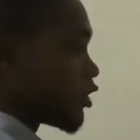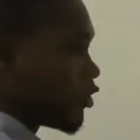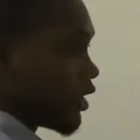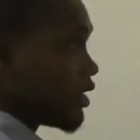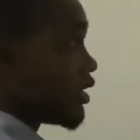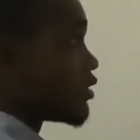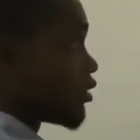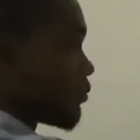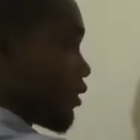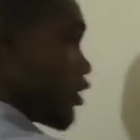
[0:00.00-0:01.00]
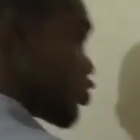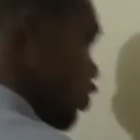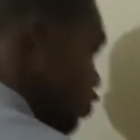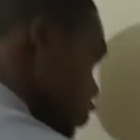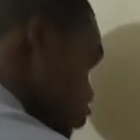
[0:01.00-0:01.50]
a gradient, so
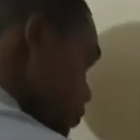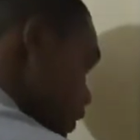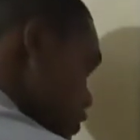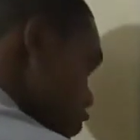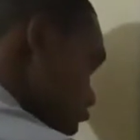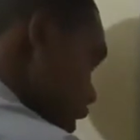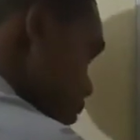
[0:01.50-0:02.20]
you just replace your